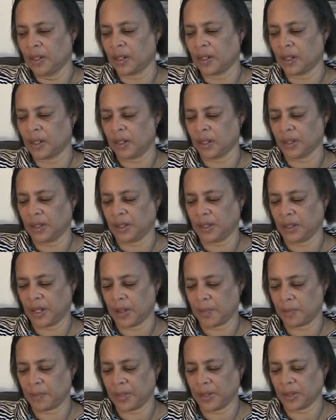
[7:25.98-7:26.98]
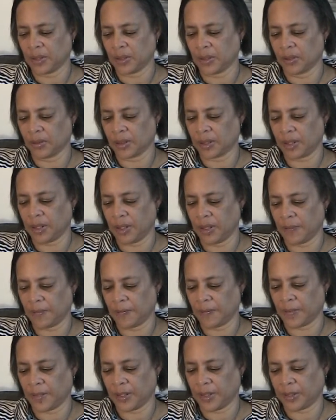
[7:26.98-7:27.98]
Lynette Bigelow Getting
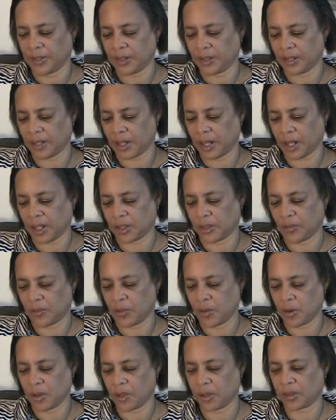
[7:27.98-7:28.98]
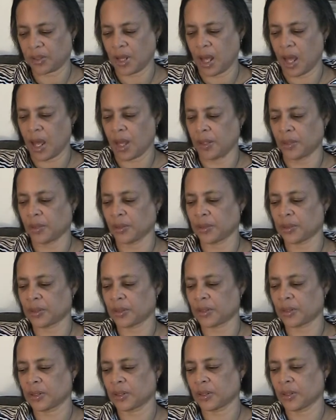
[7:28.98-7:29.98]
Funded has 4 titles
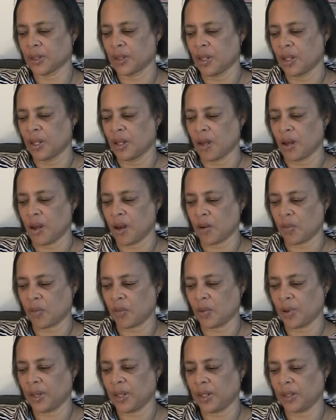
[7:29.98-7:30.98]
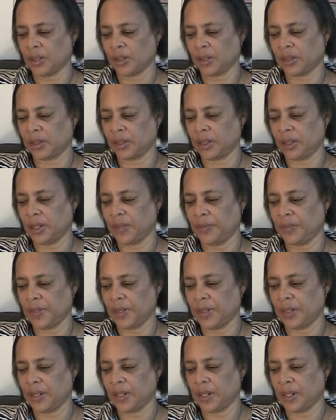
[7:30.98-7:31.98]
on 1
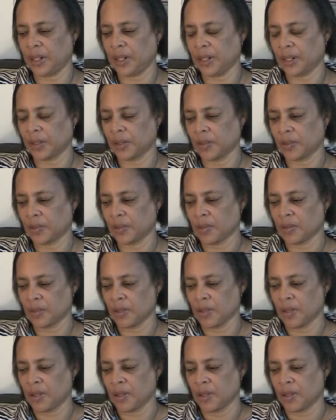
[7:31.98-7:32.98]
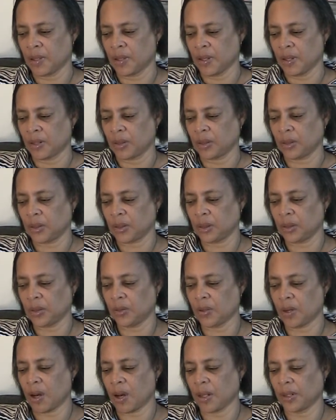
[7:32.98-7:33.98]
DVD,
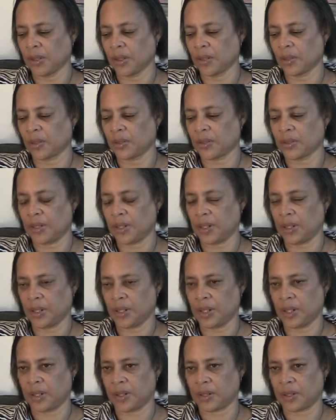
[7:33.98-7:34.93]
2 audio CDs.